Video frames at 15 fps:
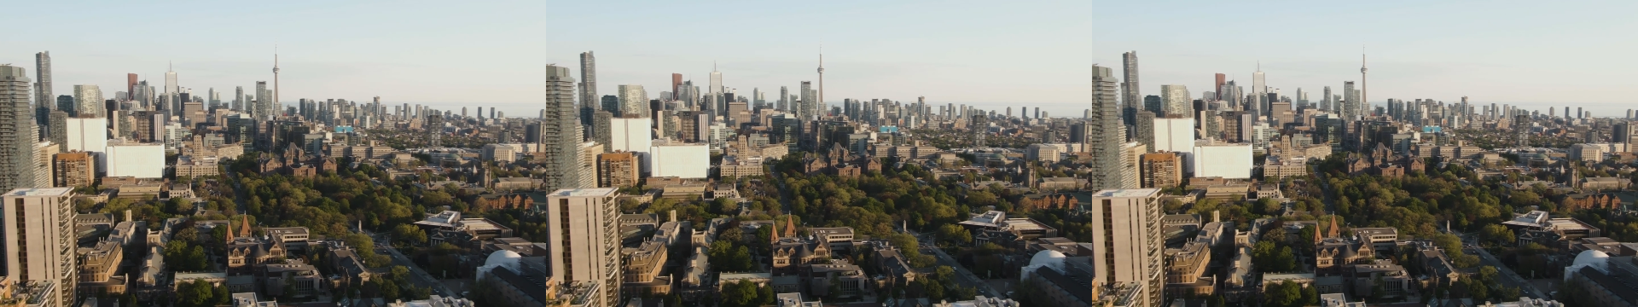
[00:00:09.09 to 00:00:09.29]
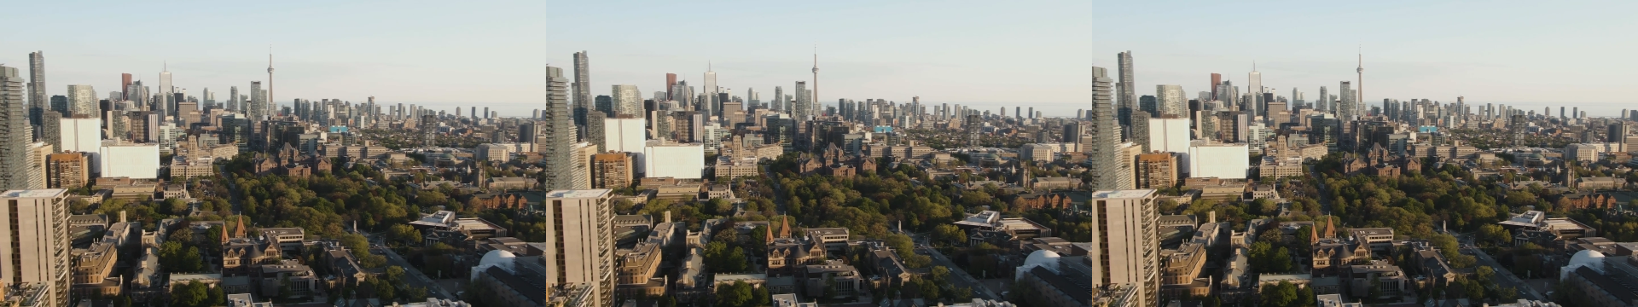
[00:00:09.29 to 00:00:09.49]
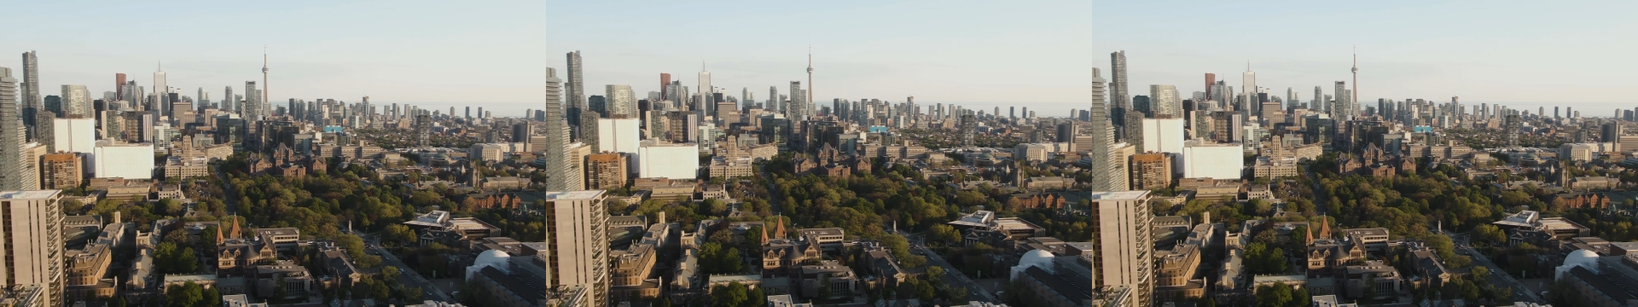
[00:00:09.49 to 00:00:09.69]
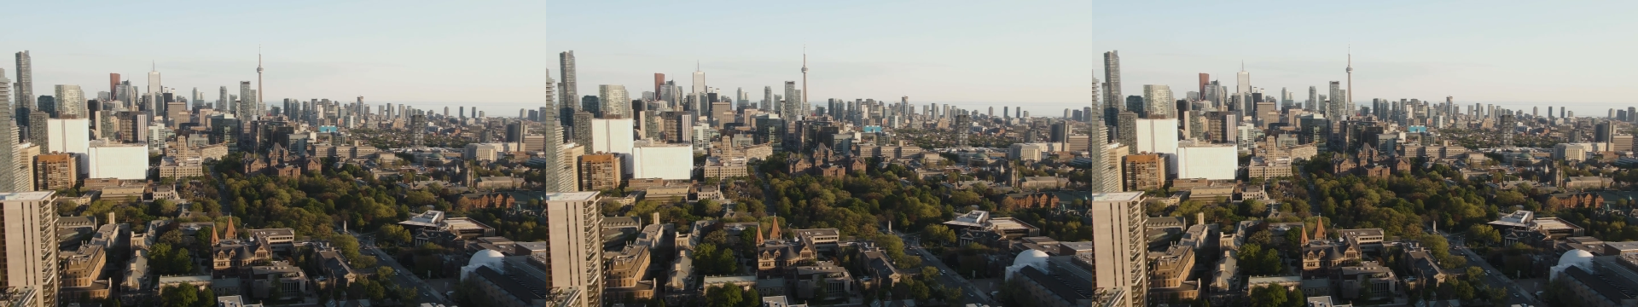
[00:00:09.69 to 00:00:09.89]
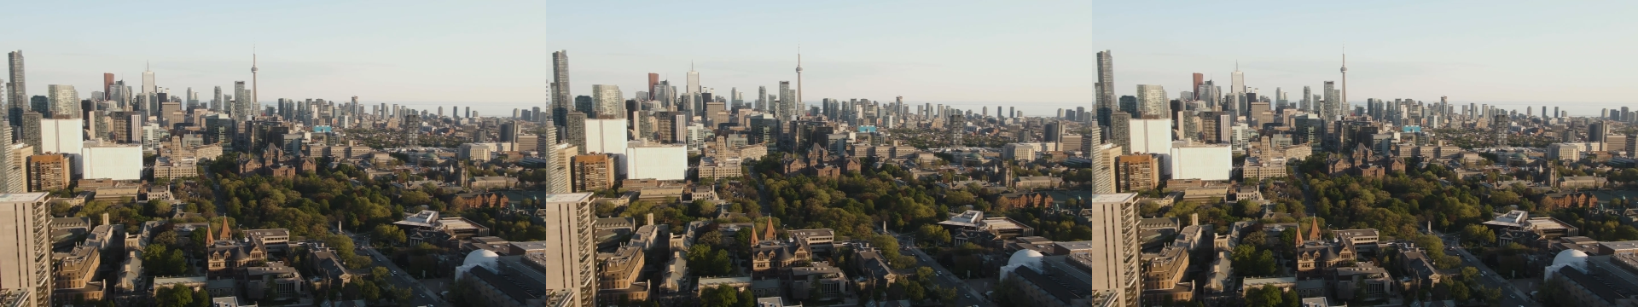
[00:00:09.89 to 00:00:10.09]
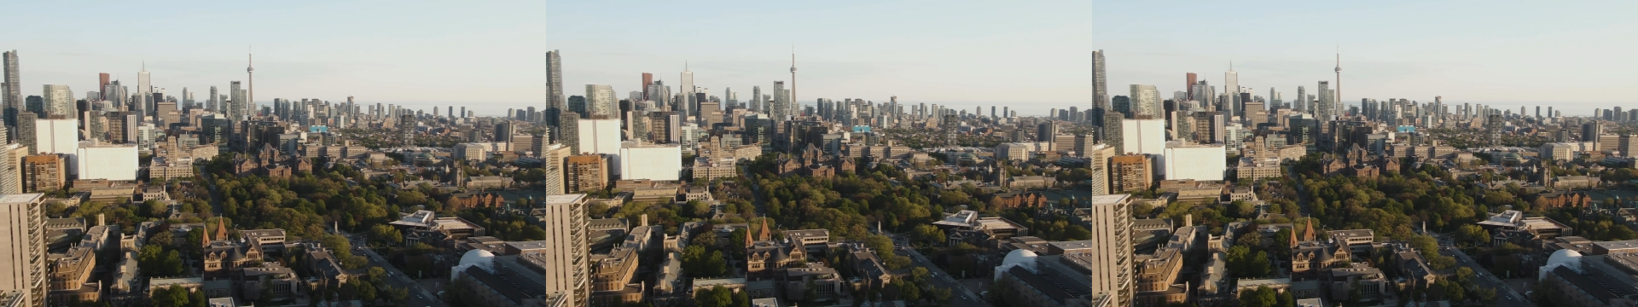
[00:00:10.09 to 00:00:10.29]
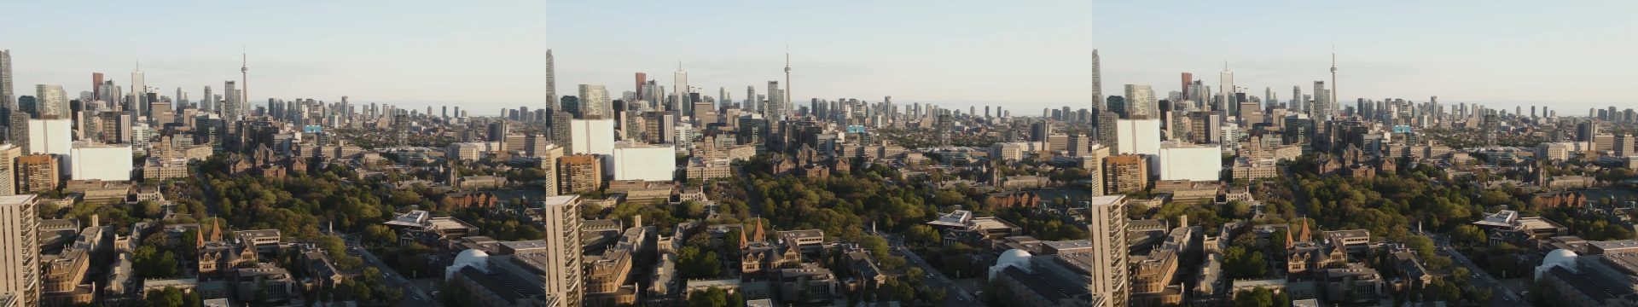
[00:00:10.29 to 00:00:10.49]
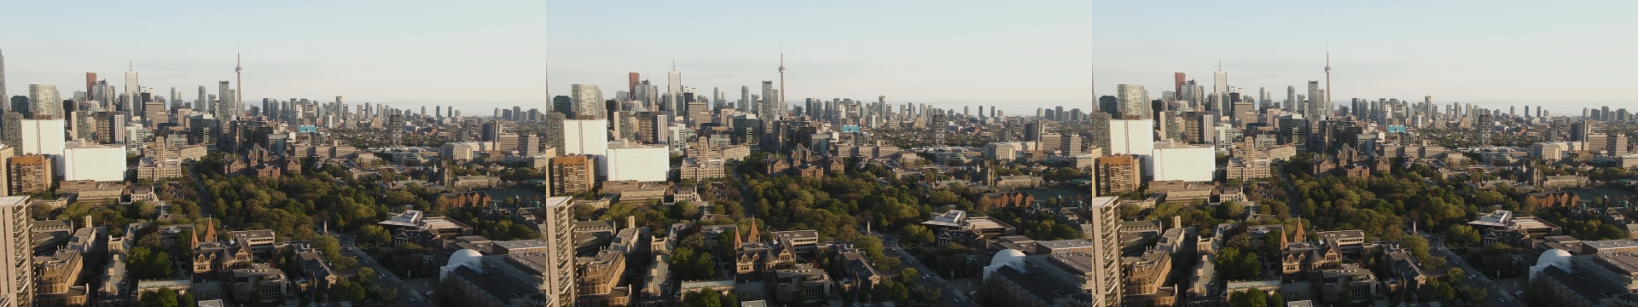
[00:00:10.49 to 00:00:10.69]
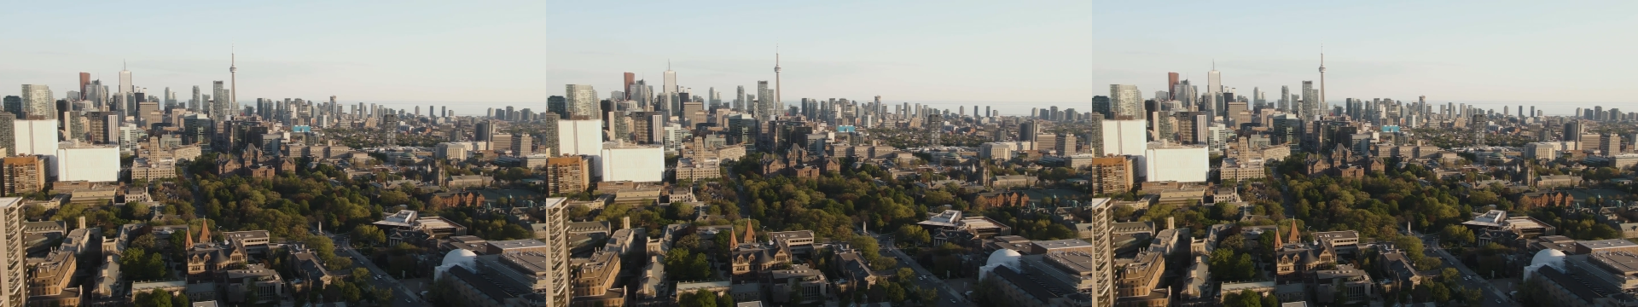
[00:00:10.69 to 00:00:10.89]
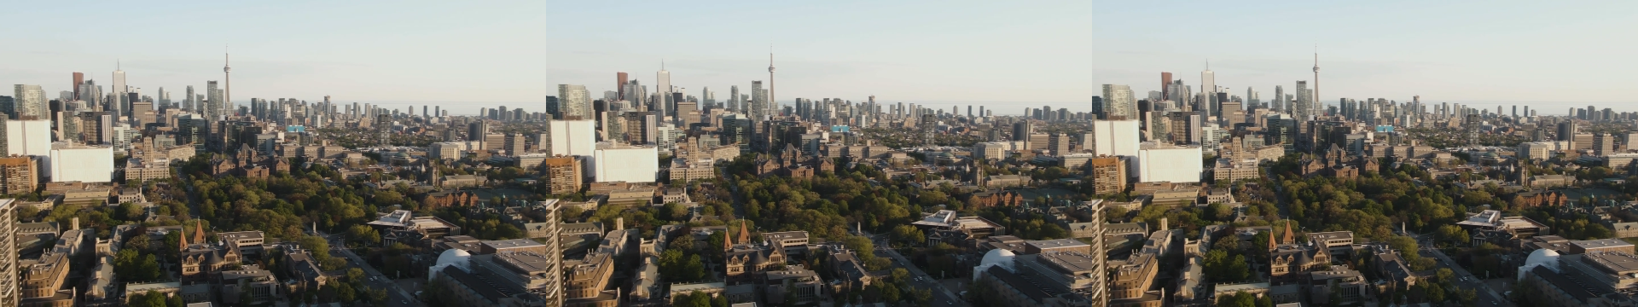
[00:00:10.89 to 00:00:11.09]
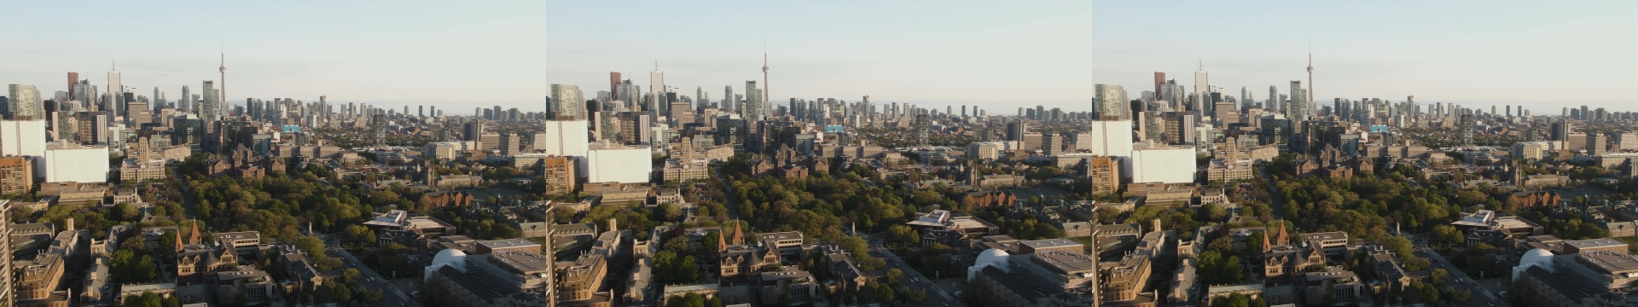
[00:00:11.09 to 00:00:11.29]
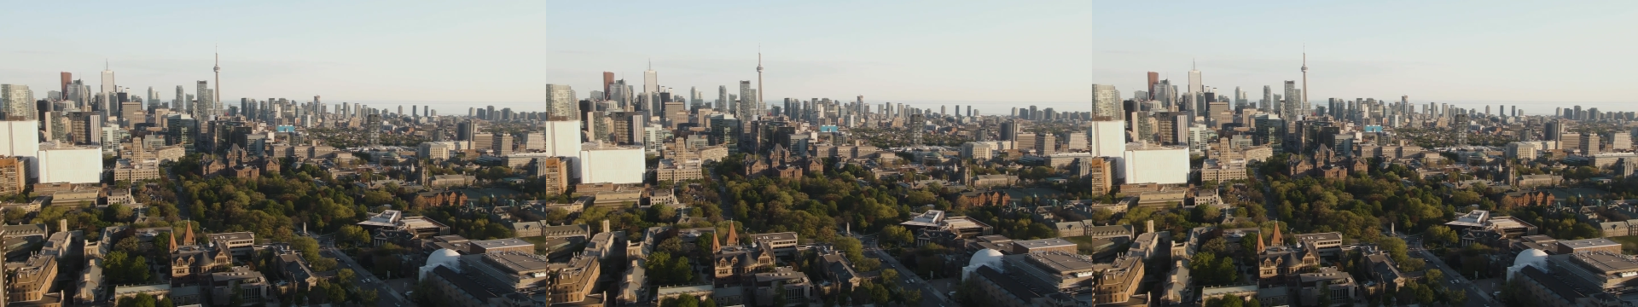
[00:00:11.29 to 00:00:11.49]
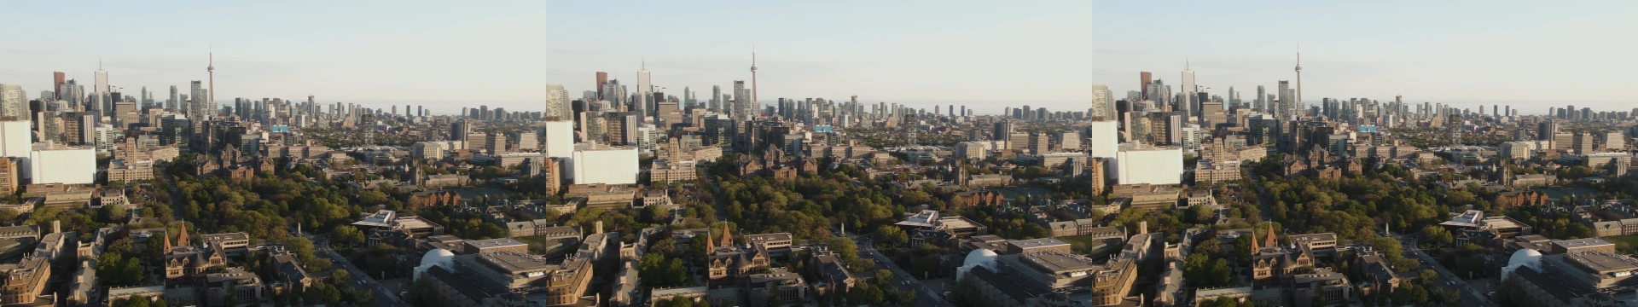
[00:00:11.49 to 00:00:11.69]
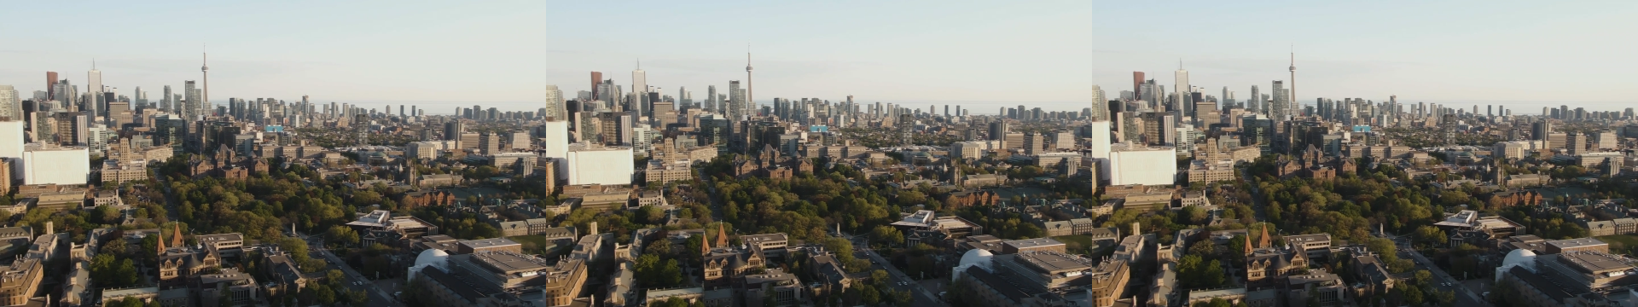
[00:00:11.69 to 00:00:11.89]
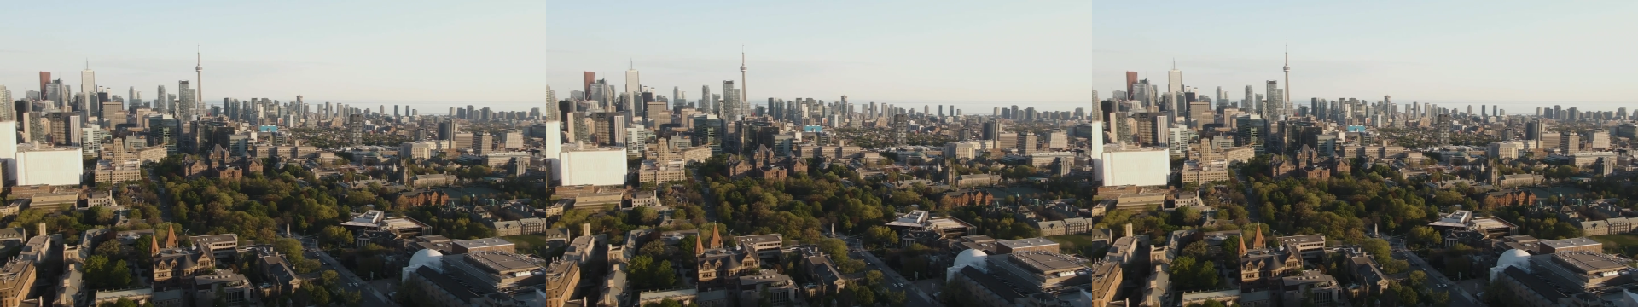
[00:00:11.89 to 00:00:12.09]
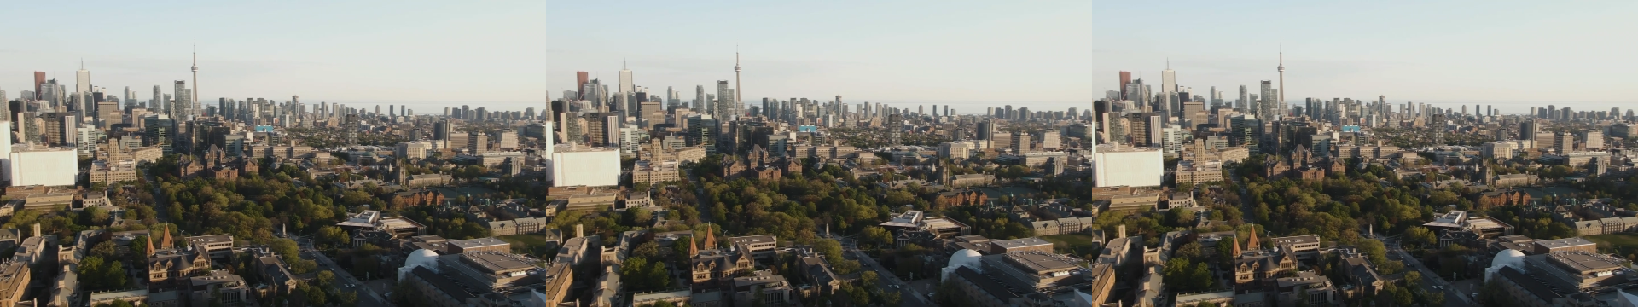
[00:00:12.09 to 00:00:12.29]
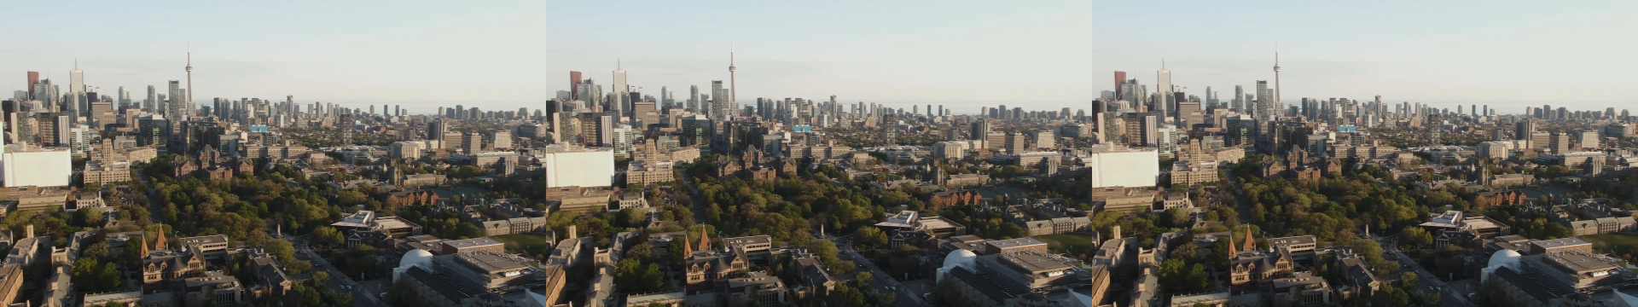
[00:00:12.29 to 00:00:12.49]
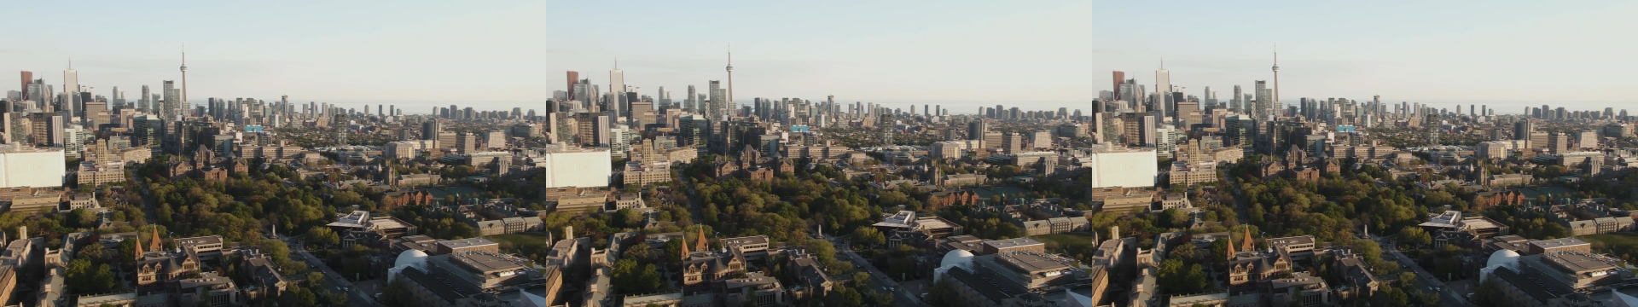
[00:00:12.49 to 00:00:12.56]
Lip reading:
Nobody's mouth can be seen.